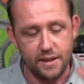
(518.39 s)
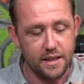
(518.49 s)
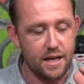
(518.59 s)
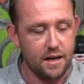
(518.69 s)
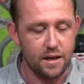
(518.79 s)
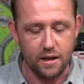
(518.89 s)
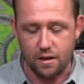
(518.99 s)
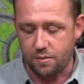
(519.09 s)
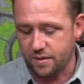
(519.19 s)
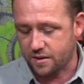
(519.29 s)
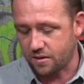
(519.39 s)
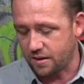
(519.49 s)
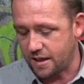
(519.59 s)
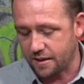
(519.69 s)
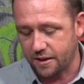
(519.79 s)
And, uh, you know, this will
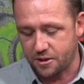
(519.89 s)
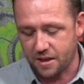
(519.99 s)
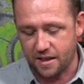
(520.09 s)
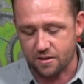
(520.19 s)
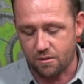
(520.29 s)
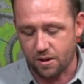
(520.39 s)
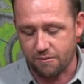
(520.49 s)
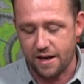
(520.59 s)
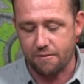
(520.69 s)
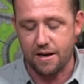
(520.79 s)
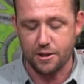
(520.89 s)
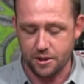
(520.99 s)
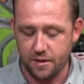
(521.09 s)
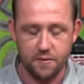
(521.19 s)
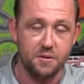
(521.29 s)
uh, get you guys going in the right
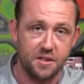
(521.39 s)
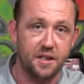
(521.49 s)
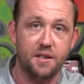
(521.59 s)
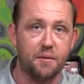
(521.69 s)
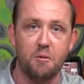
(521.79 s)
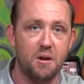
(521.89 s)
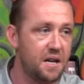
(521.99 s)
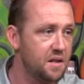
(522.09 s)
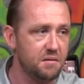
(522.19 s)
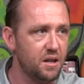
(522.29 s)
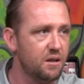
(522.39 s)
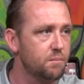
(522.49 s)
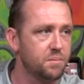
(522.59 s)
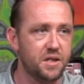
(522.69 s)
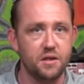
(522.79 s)
direction. If you see it a different way, then, you know,
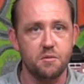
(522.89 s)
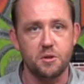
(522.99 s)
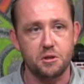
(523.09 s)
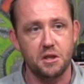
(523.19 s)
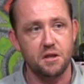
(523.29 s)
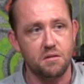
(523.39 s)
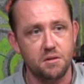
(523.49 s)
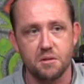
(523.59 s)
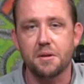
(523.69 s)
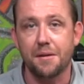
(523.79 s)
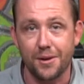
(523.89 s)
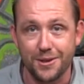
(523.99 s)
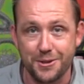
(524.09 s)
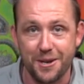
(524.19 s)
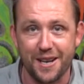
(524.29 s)
send your machine in or do whatever it
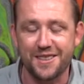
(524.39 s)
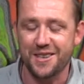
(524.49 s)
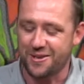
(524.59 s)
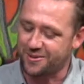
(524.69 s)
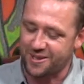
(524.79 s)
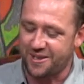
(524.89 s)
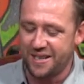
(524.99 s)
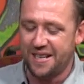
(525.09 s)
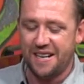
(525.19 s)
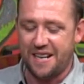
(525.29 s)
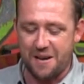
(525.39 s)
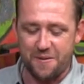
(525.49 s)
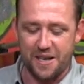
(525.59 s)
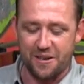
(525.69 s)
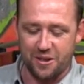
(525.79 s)
is you got to do. So I
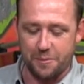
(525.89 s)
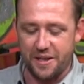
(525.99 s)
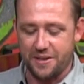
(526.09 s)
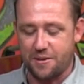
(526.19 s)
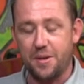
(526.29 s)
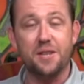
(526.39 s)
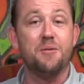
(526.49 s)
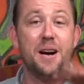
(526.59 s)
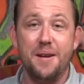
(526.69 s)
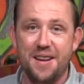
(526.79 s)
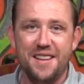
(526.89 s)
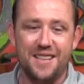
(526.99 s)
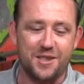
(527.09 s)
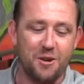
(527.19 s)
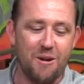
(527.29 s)
find it a little bit easier. But either way,
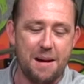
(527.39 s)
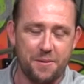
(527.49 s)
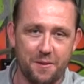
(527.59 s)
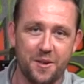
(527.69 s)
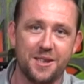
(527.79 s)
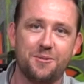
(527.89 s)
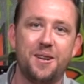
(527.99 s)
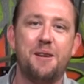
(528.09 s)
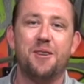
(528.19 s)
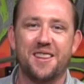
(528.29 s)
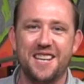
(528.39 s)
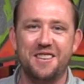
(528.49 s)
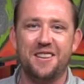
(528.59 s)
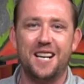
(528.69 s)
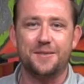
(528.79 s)
that's going to wrap it up for this one. I want to thank
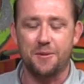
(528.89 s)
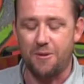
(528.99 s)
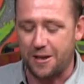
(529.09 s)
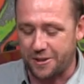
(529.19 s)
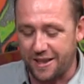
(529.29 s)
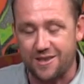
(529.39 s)
you guys for watching.